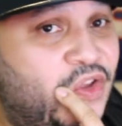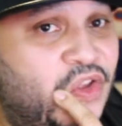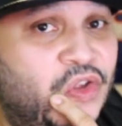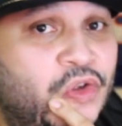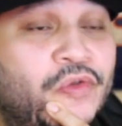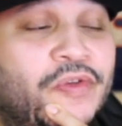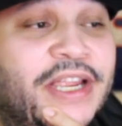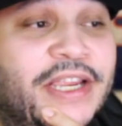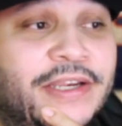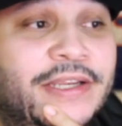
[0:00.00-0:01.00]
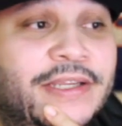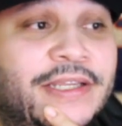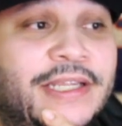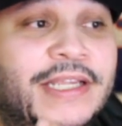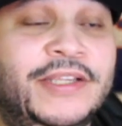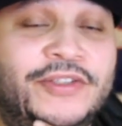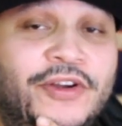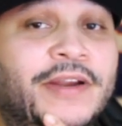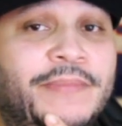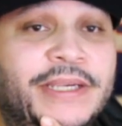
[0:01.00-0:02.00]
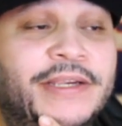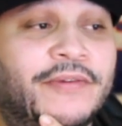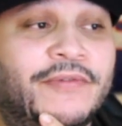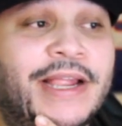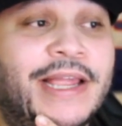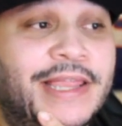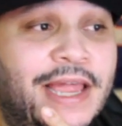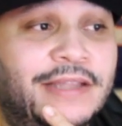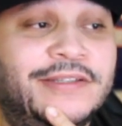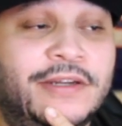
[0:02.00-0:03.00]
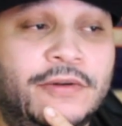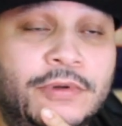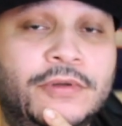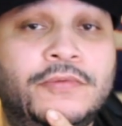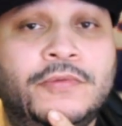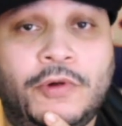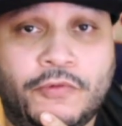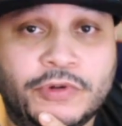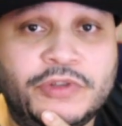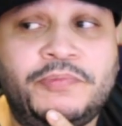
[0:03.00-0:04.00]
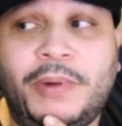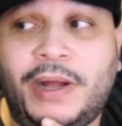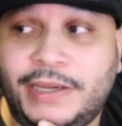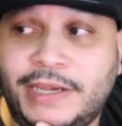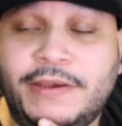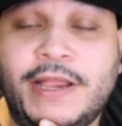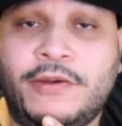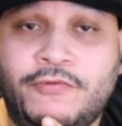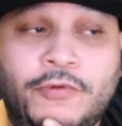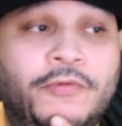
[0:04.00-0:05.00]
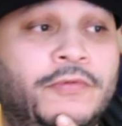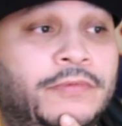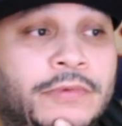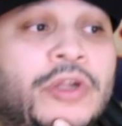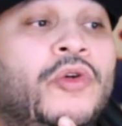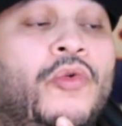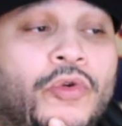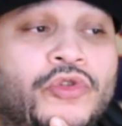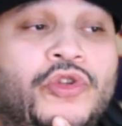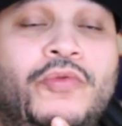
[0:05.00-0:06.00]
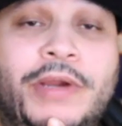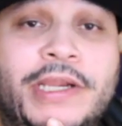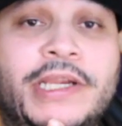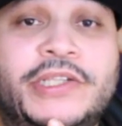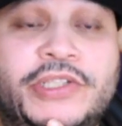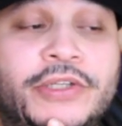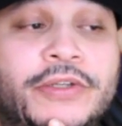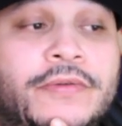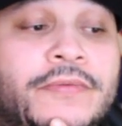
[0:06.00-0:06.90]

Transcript: unit is going to be done right, and that steering wheel will respond and will do what it needs to do.